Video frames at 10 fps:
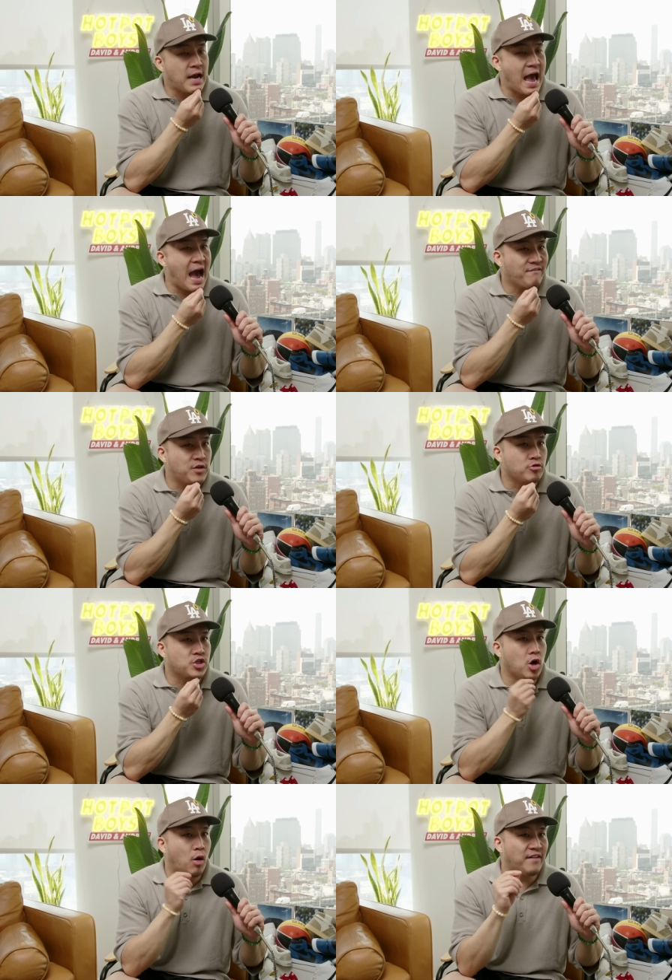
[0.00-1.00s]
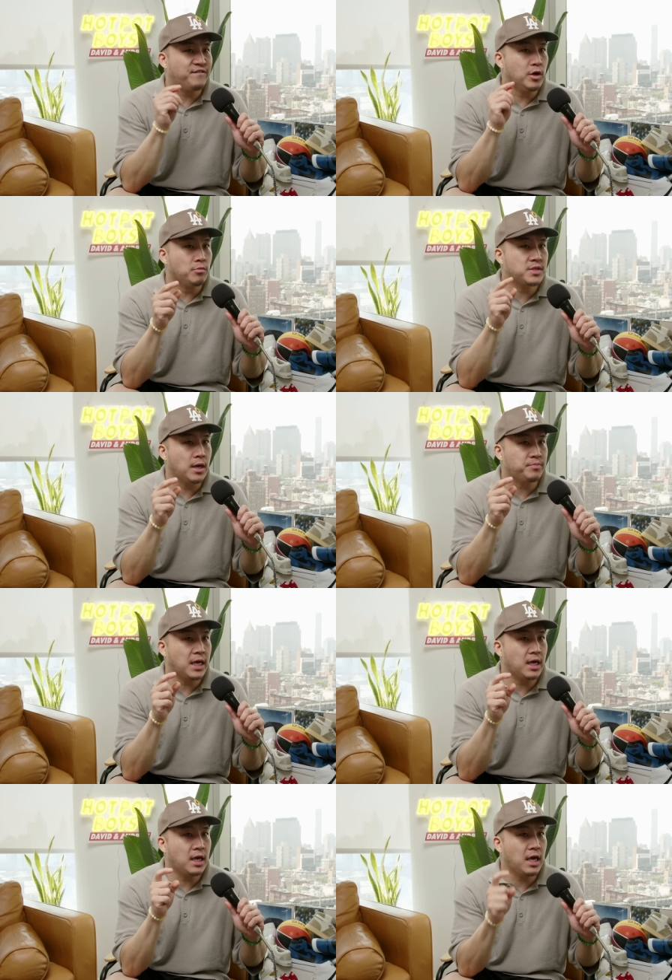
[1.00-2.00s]
and a half years ago, I filmed
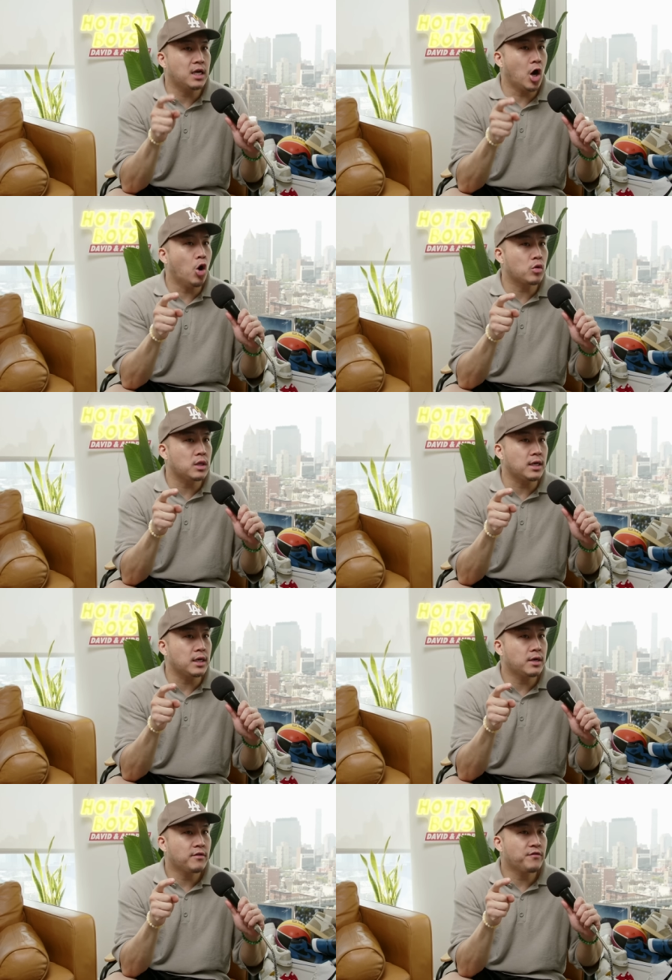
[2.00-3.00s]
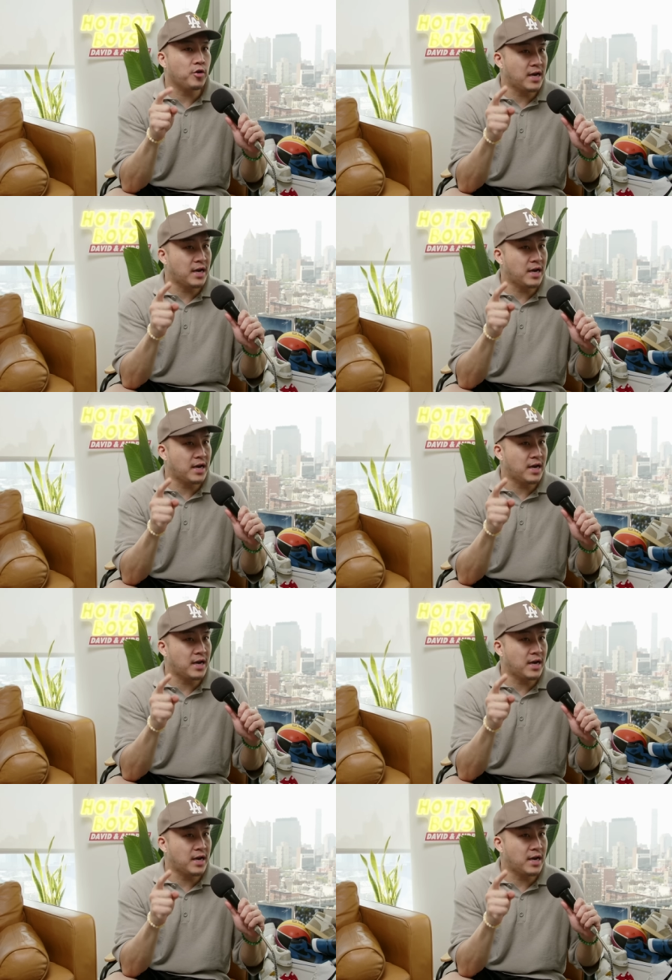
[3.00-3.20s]
something in Oakland for